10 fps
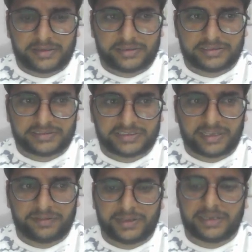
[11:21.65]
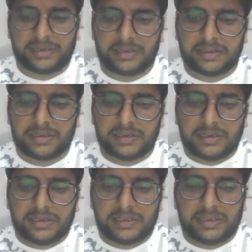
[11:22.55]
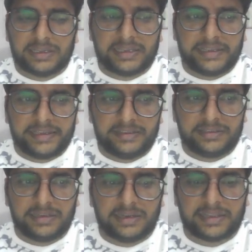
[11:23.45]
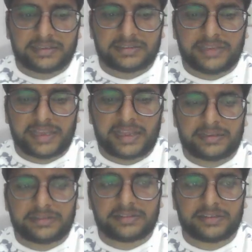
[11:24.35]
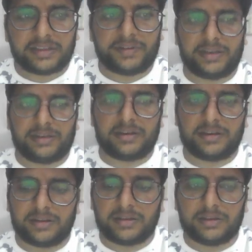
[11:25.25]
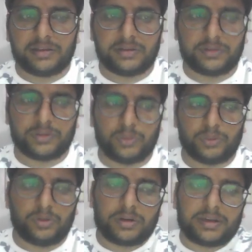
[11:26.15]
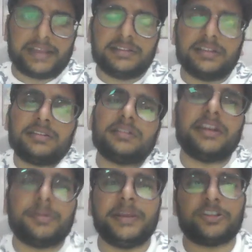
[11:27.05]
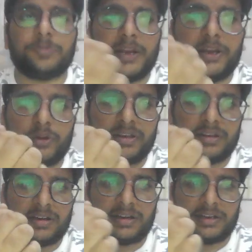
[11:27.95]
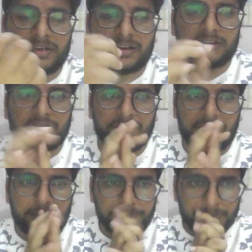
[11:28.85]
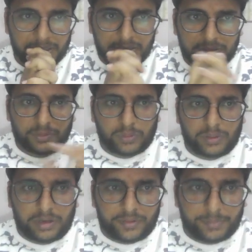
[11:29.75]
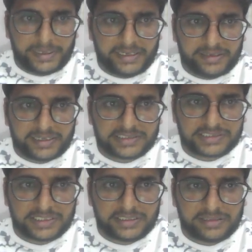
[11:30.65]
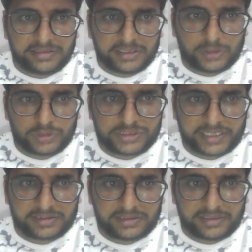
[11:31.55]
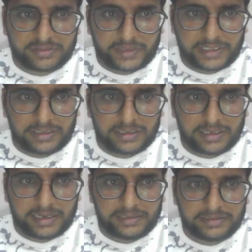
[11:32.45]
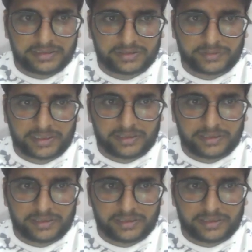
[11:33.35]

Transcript: 7 is less than 7. So not like this. Let me explain you in another way. So our main intention is to check this one and this one.